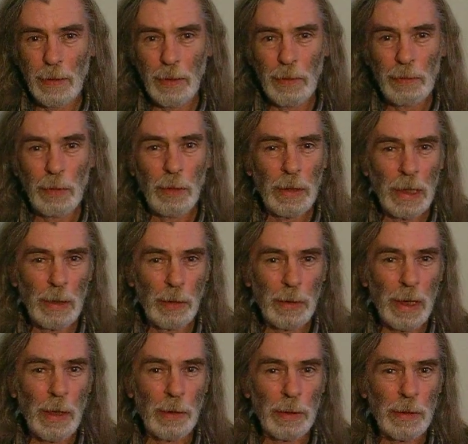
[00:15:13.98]
Or they look
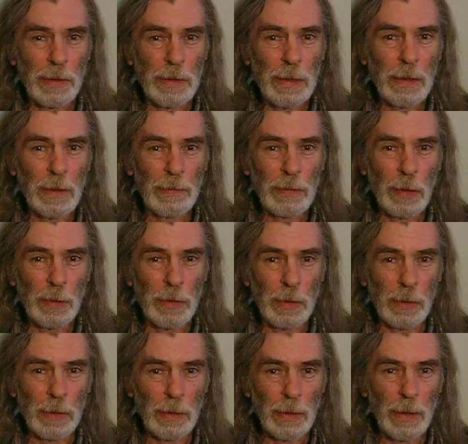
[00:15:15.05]
out and see the falsehood
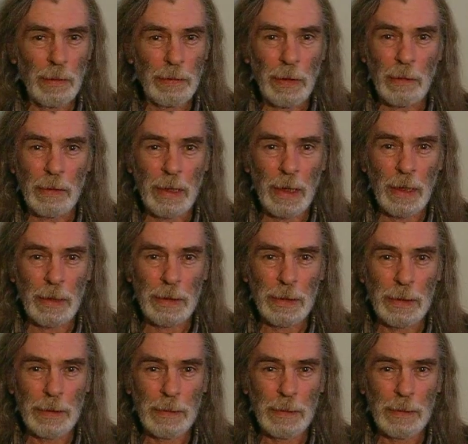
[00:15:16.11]
of the reality